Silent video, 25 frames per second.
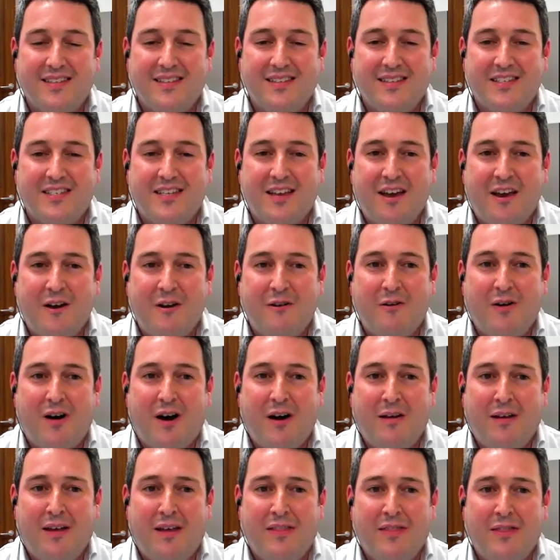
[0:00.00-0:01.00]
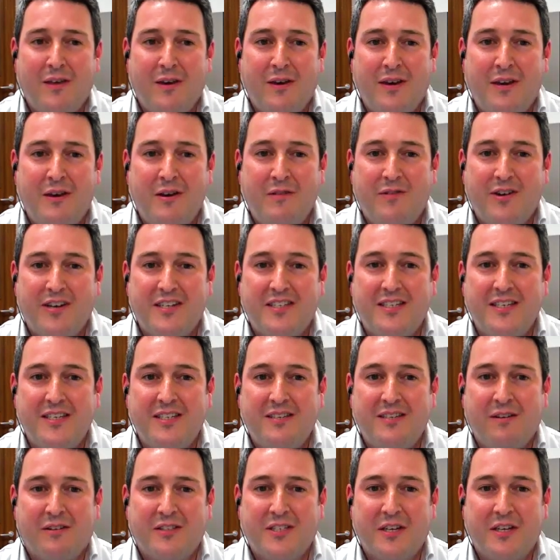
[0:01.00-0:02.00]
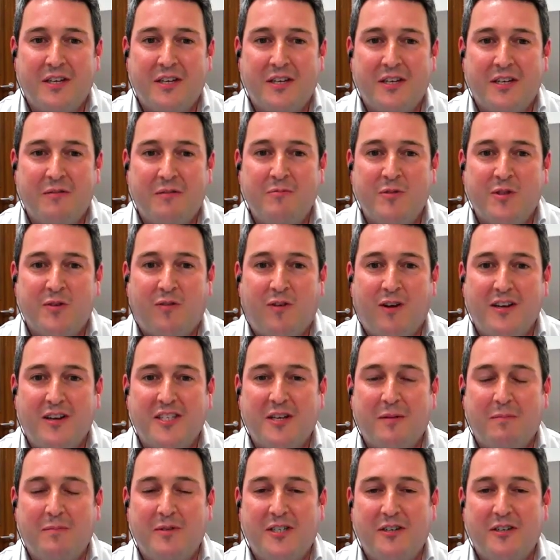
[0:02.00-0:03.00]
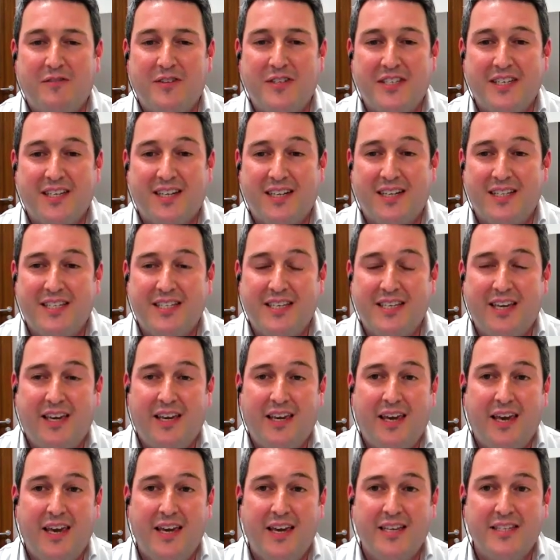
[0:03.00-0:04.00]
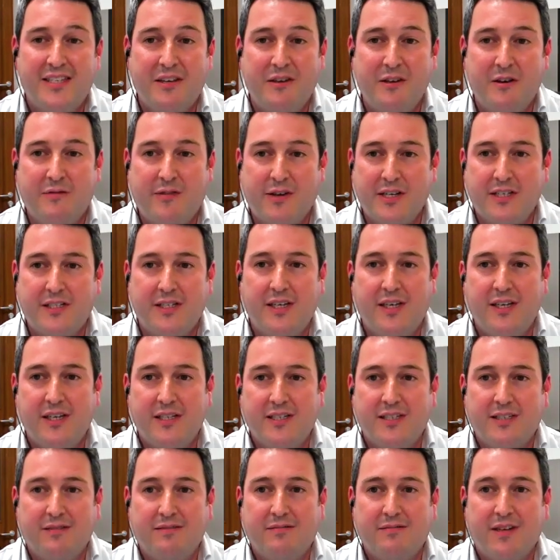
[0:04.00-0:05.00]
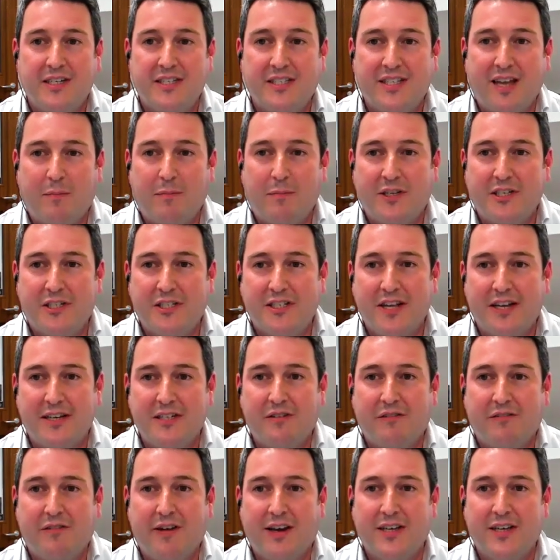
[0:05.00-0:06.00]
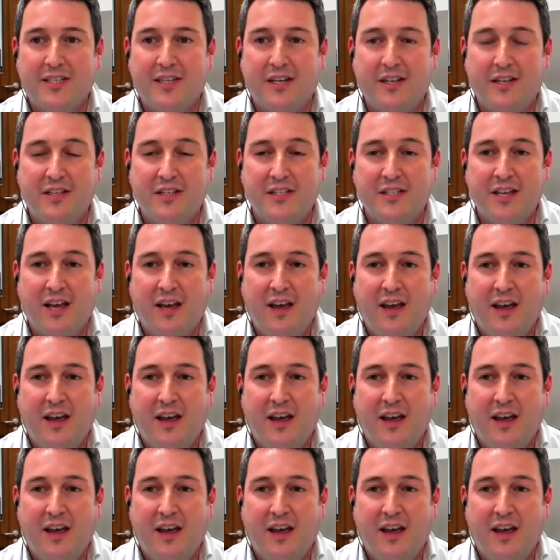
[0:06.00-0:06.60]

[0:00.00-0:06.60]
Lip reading: So the University of Nottingham's flow cytometry facility is the university's established centre of excellence,